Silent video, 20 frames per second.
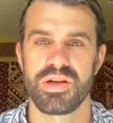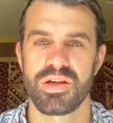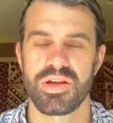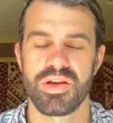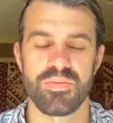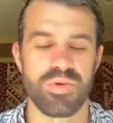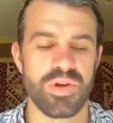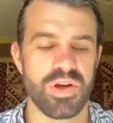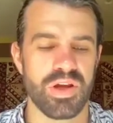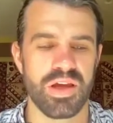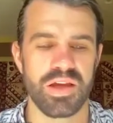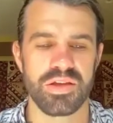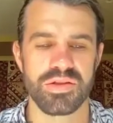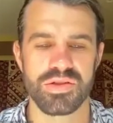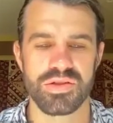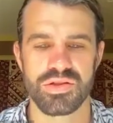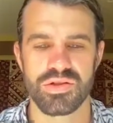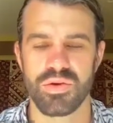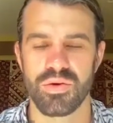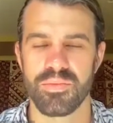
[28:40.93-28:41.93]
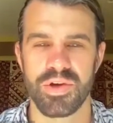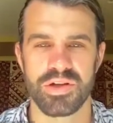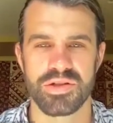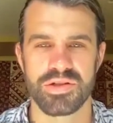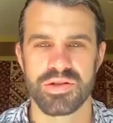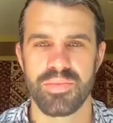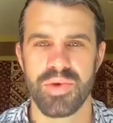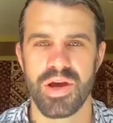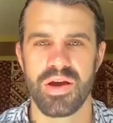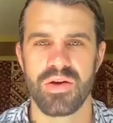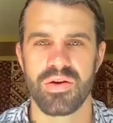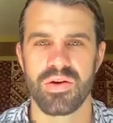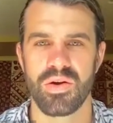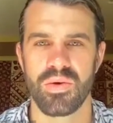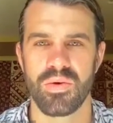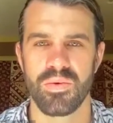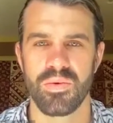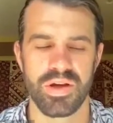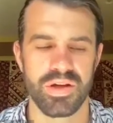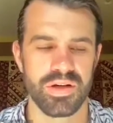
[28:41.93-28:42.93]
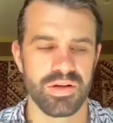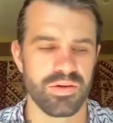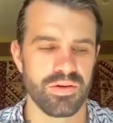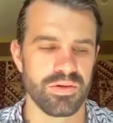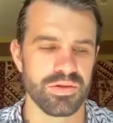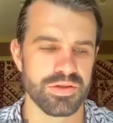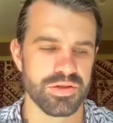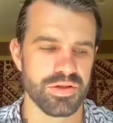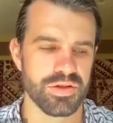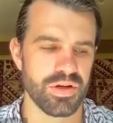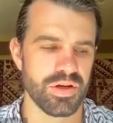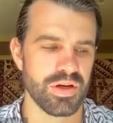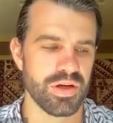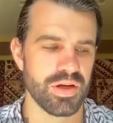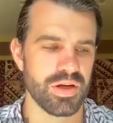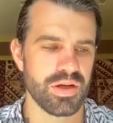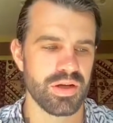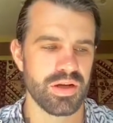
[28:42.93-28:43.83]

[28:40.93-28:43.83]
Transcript: communicates so much about Hawaiian culture,